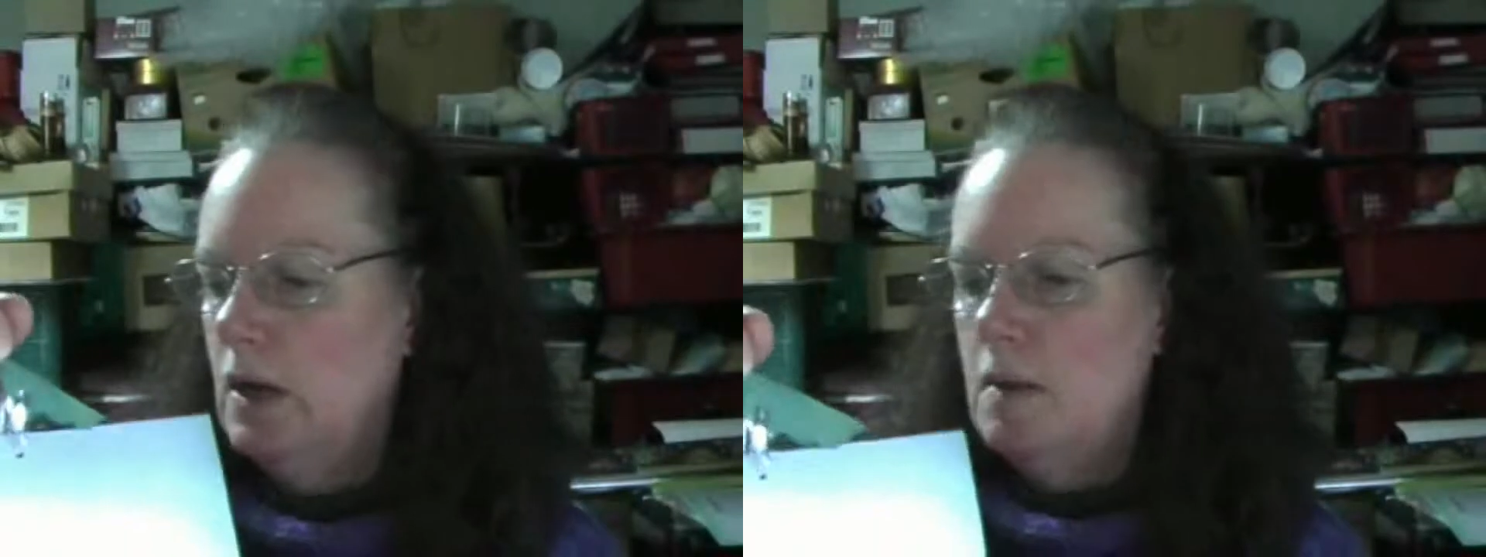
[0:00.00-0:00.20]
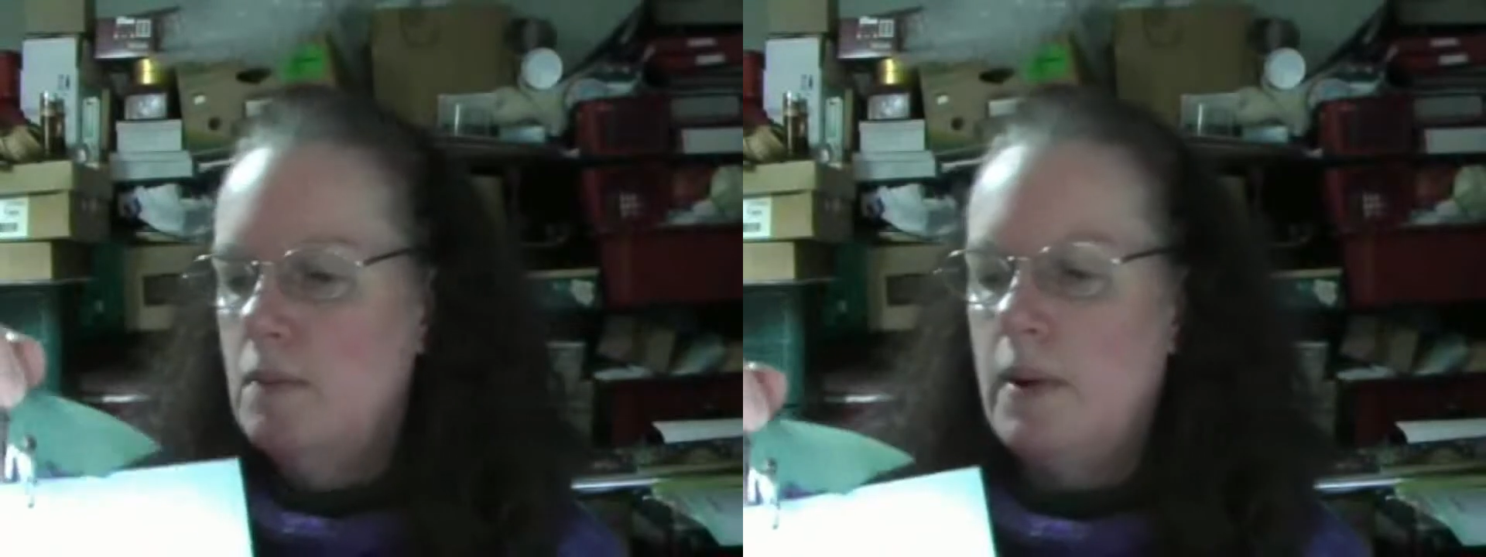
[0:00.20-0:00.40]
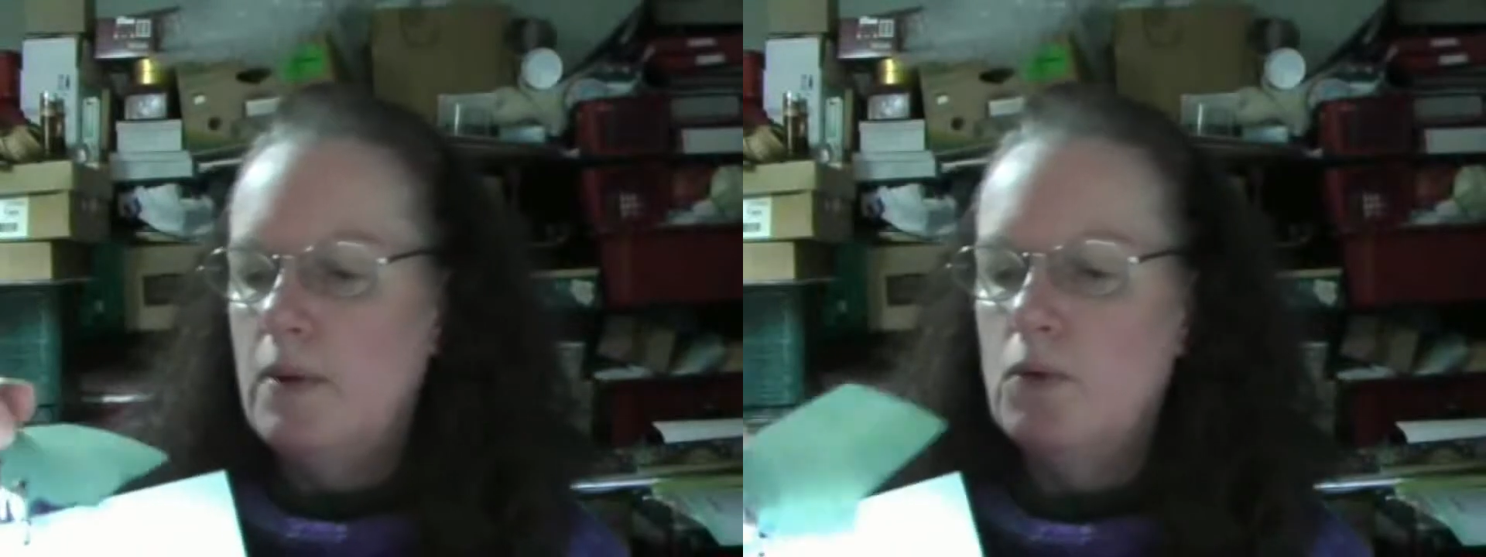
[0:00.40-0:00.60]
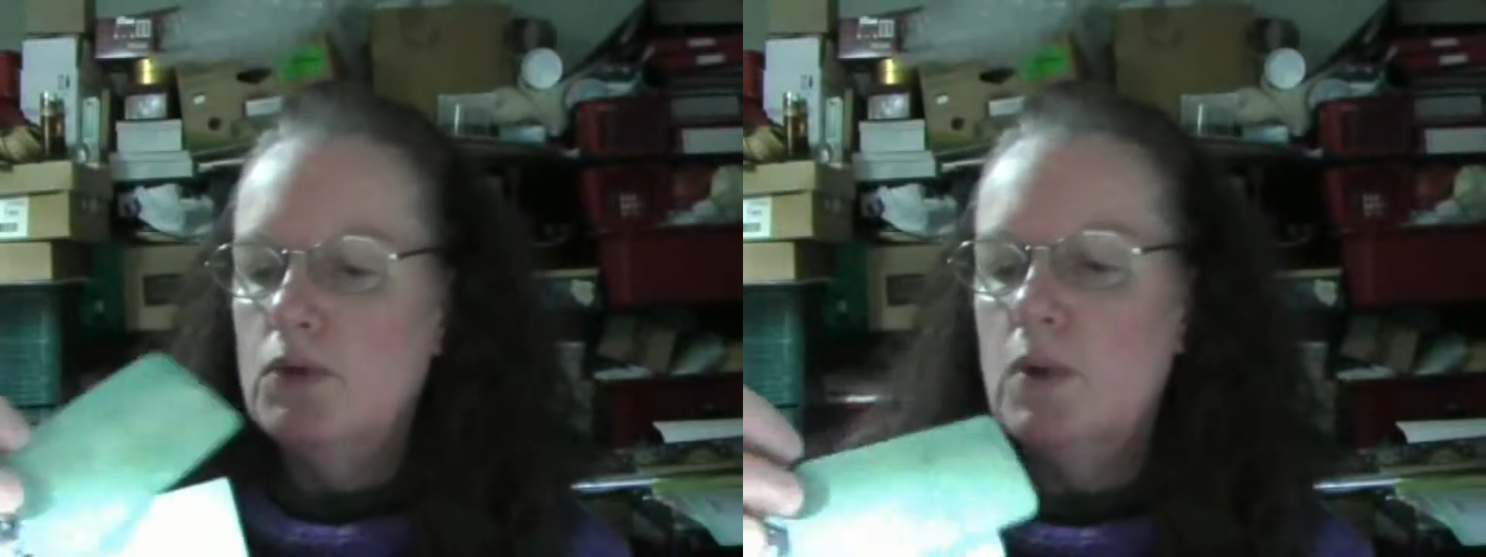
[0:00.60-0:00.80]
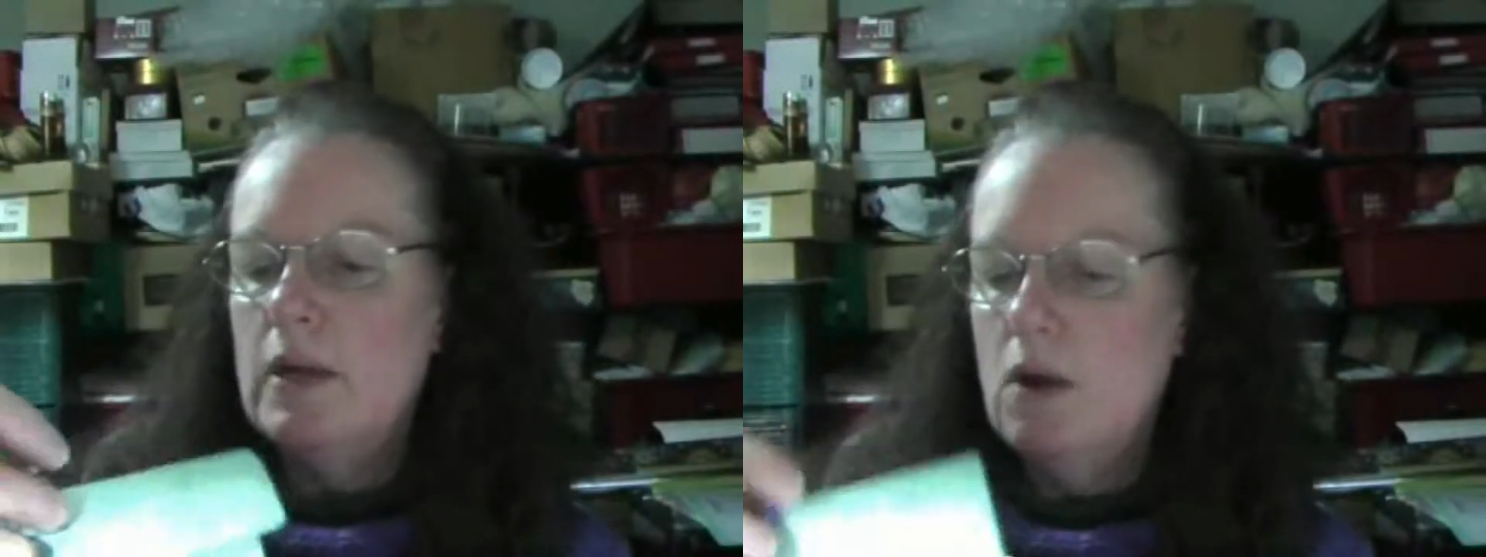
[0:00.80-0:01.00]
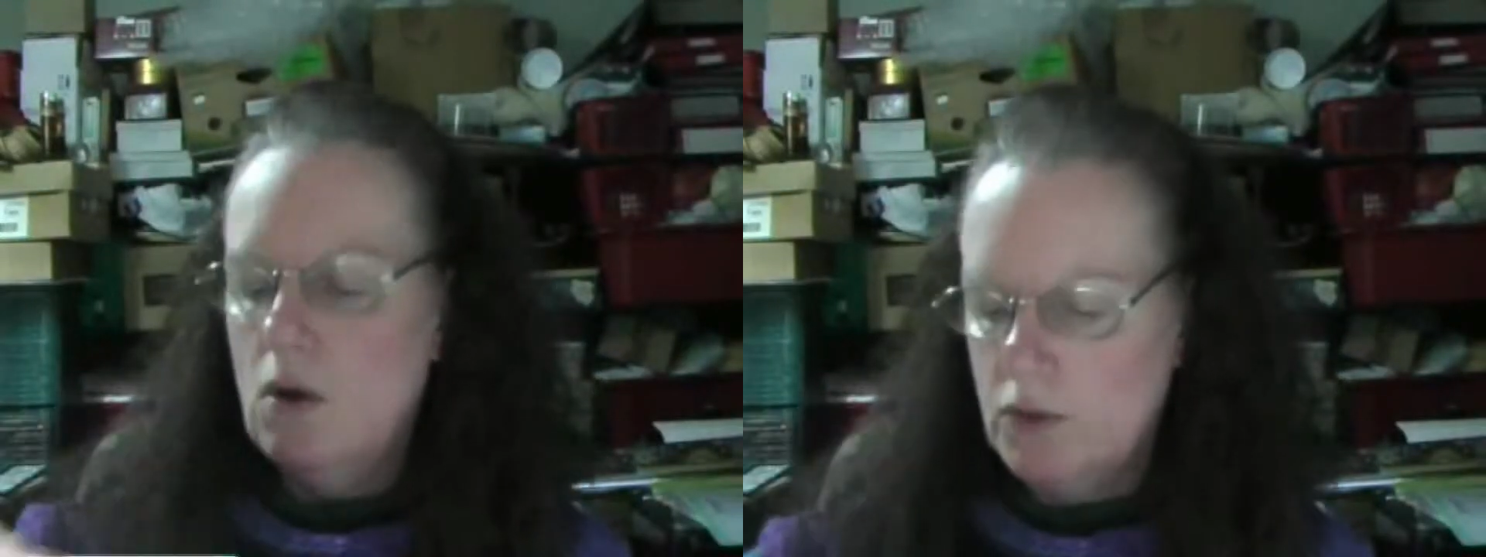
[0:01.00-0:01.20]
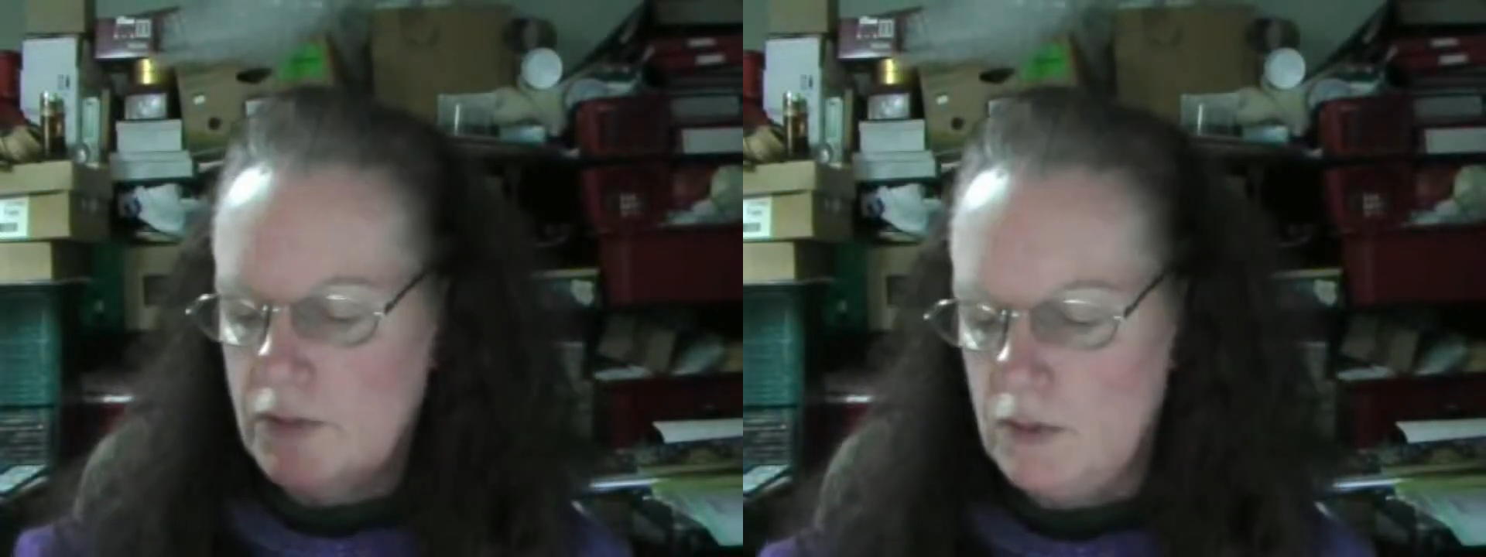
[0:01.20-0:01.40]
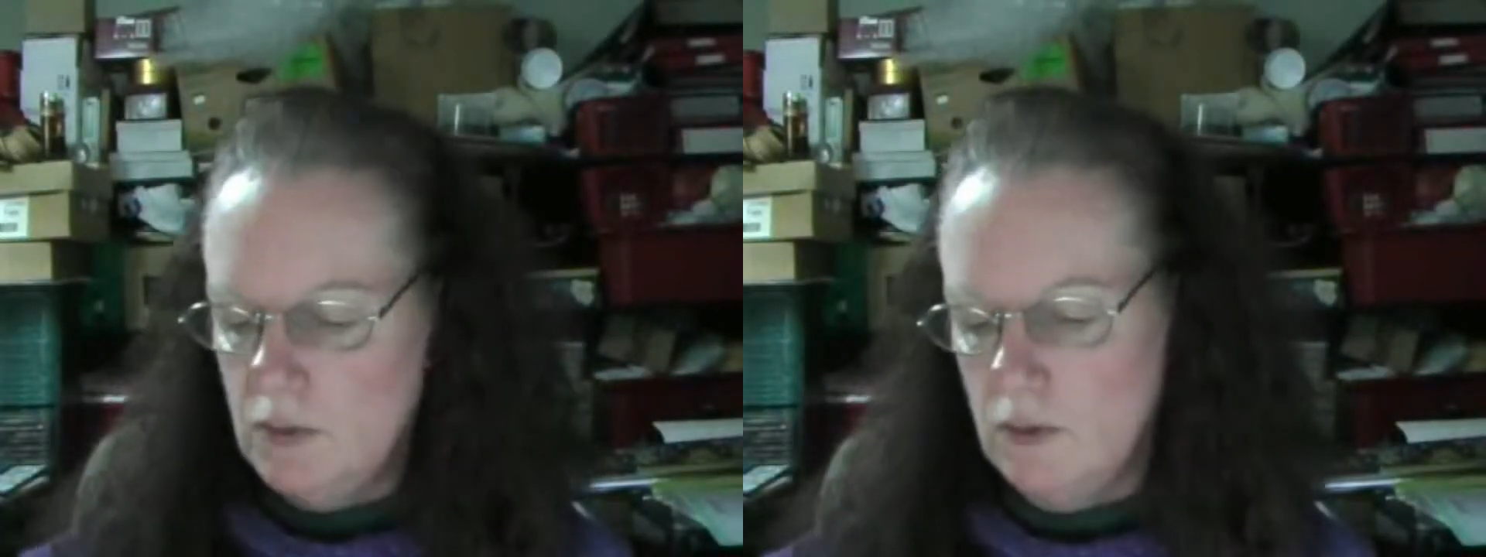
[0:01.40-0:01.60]
paper, it was really hard
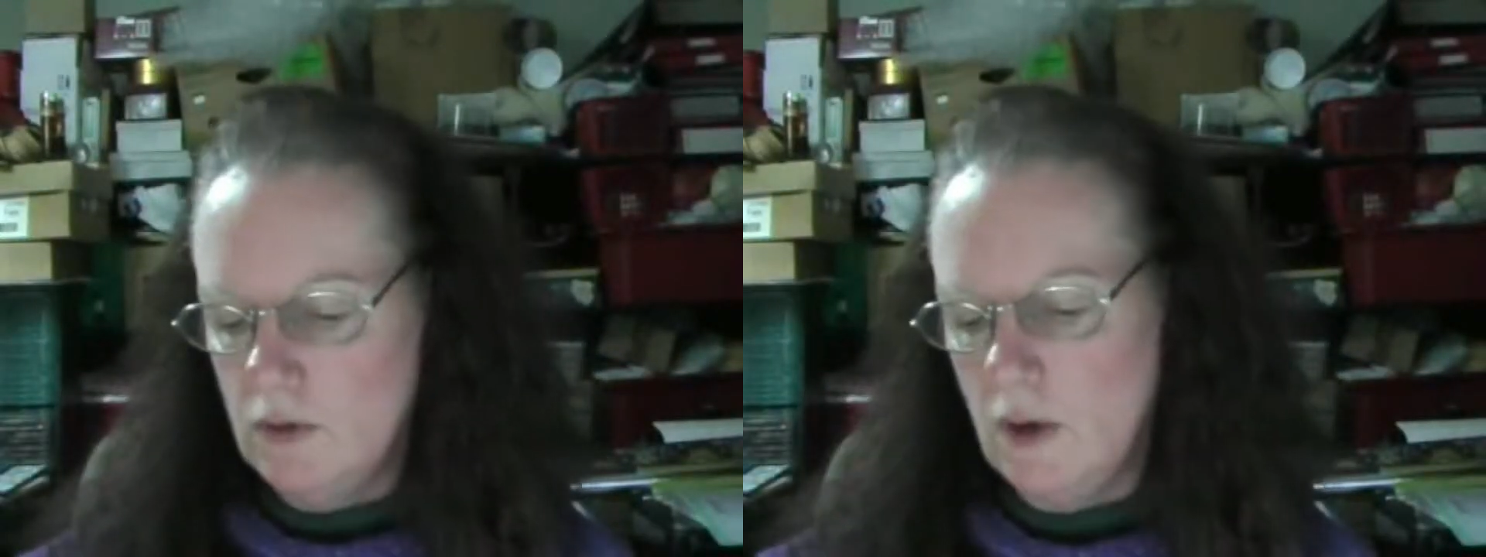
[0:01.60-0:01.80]
to,